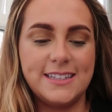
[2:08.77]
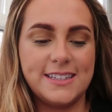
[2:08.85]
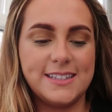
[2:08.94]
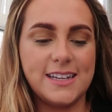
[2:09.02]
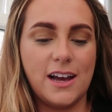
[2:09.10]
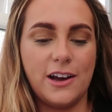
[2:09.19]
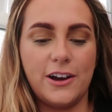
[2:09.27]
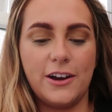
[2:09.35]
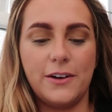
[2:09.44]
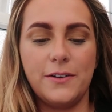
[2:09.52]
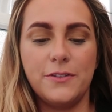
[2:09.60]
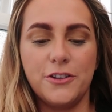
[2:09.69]

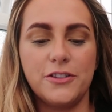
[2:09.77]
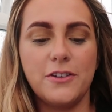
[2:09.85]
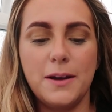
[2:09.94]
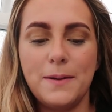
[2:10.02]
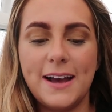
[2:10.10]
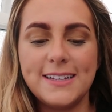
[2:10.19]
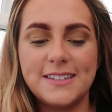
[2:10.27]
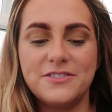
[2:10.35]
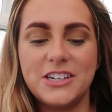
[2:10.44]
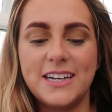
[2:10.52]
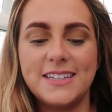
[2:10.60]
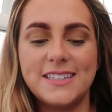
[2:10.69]
So the 3 pairs
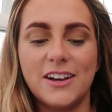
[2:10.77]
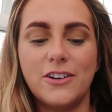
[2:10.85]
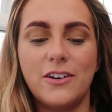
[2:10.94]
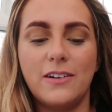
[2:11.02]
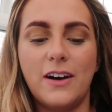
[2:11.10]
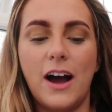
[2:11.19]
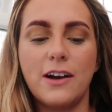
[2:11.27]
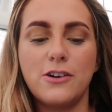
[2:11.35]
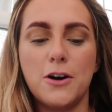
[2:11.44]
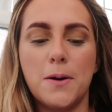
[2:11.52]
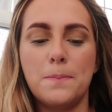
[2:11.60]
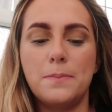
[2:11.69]
of jeans I
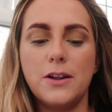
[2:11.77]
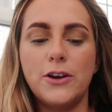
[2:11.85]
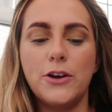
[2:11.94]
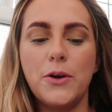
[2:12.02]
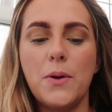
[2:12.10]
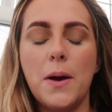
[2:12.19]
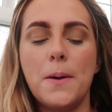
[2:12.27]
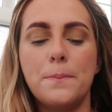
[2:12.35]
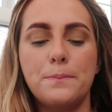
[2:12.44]
got blue